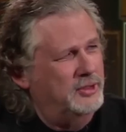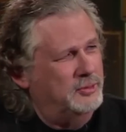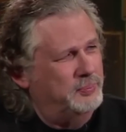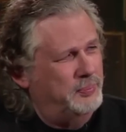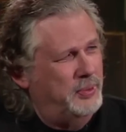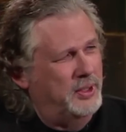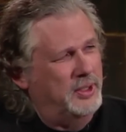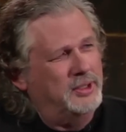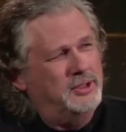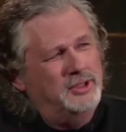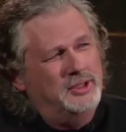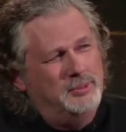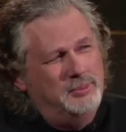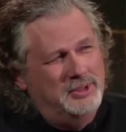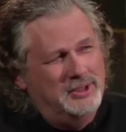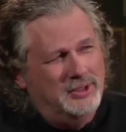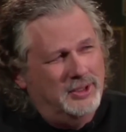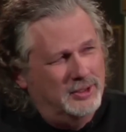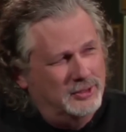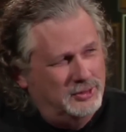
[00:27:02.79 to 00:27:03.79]
as punchy
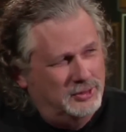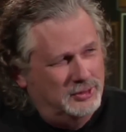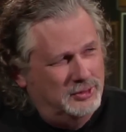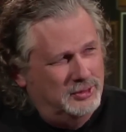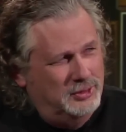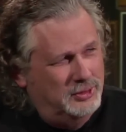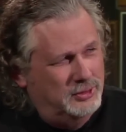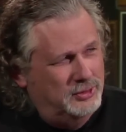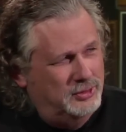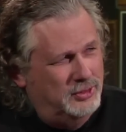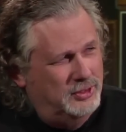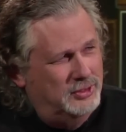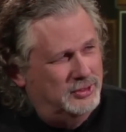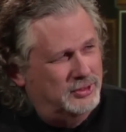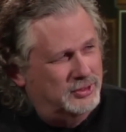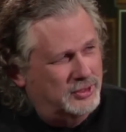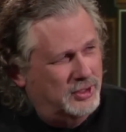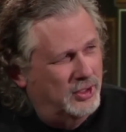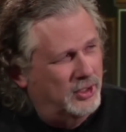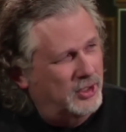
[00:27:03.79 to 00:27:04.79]
because you used the
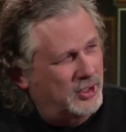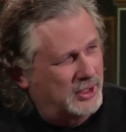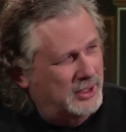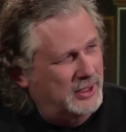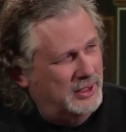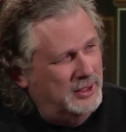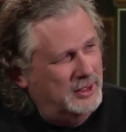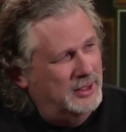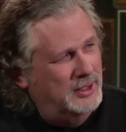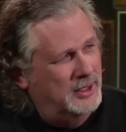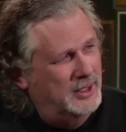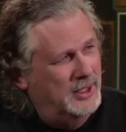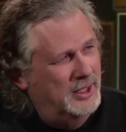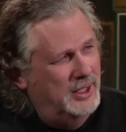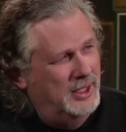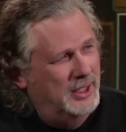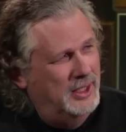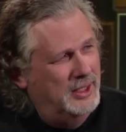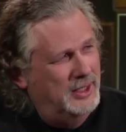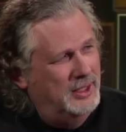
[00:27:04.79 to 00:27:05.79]
Scully.
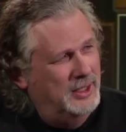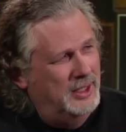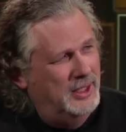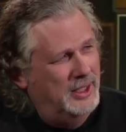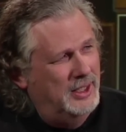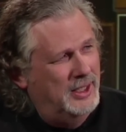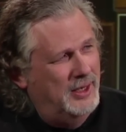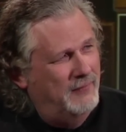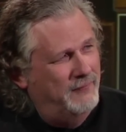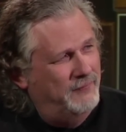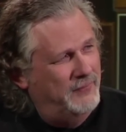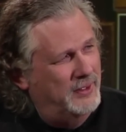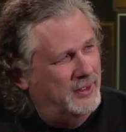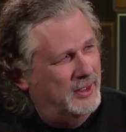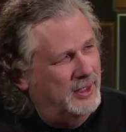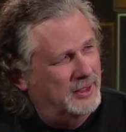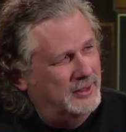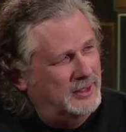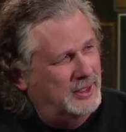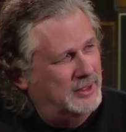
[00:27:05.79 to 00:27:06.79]
Okay. And, and, I felt
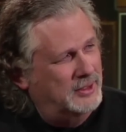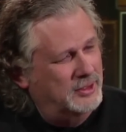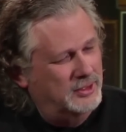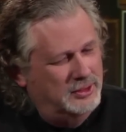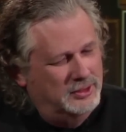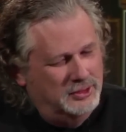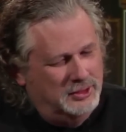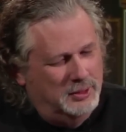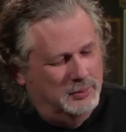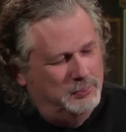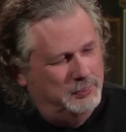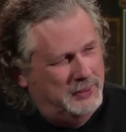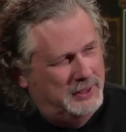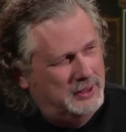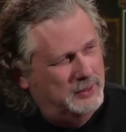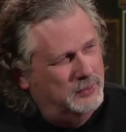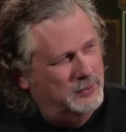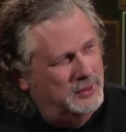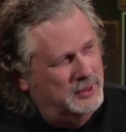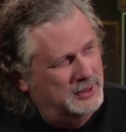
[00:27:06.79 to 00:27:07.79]
like they couldn't
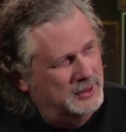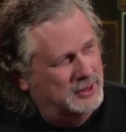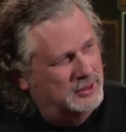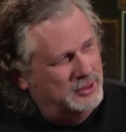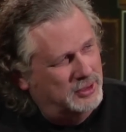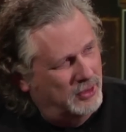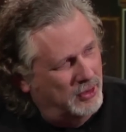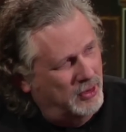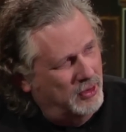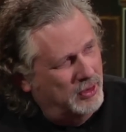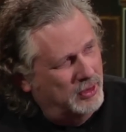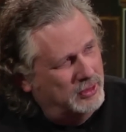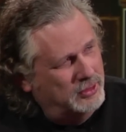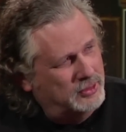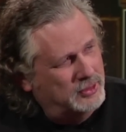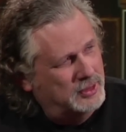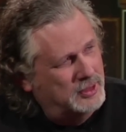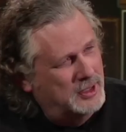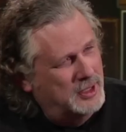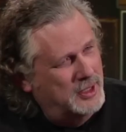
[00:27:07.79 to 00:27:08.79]
compete with the
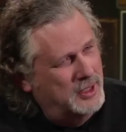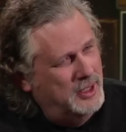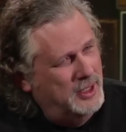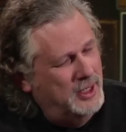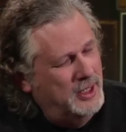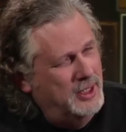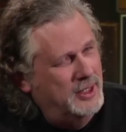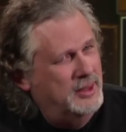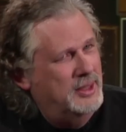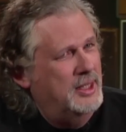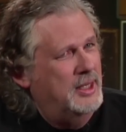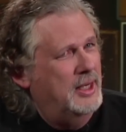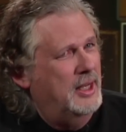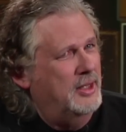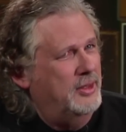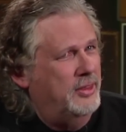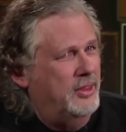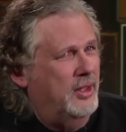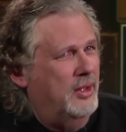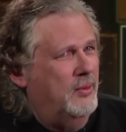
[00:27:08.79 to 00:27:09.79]
guitars. And then
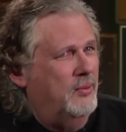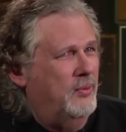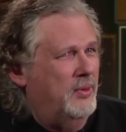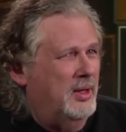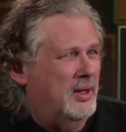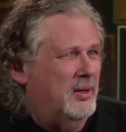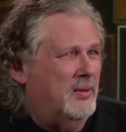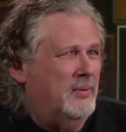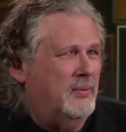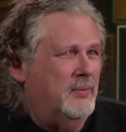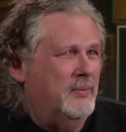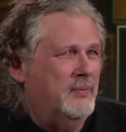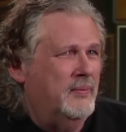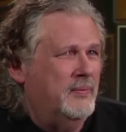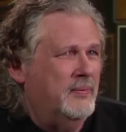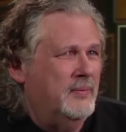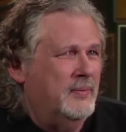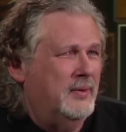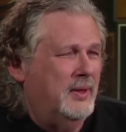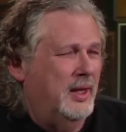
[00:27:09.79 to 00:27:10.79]
I thought, well,
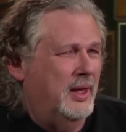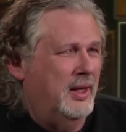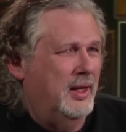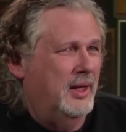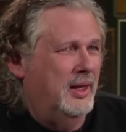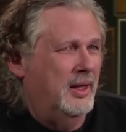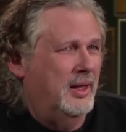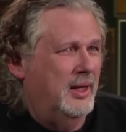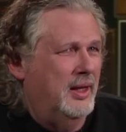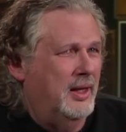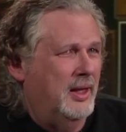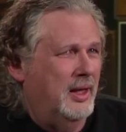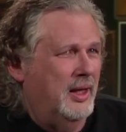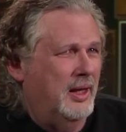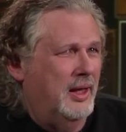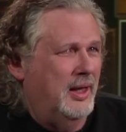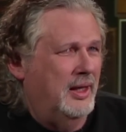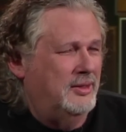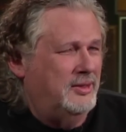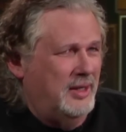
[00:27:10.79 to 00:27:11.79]

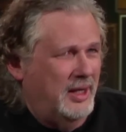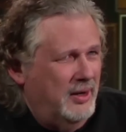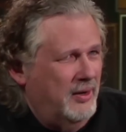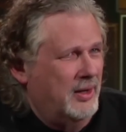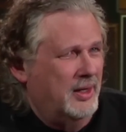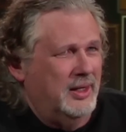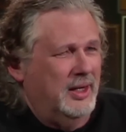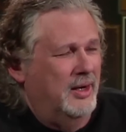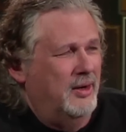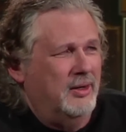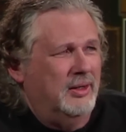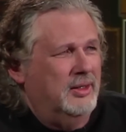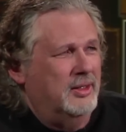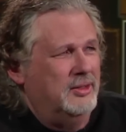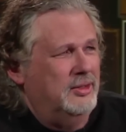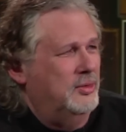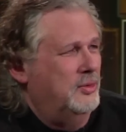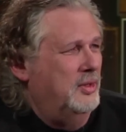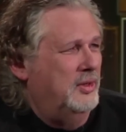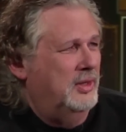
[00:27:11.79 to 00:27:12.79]
it's Eric. Eric
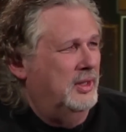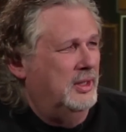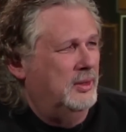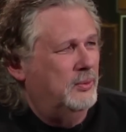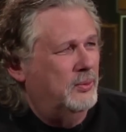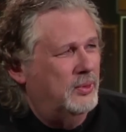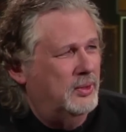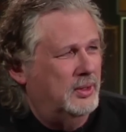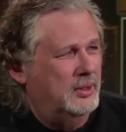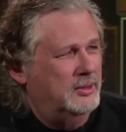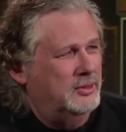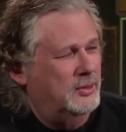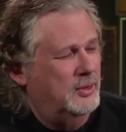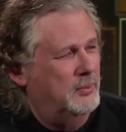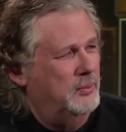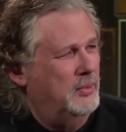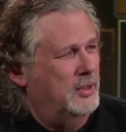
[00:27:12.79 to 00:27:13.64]
can do anything he wants, so it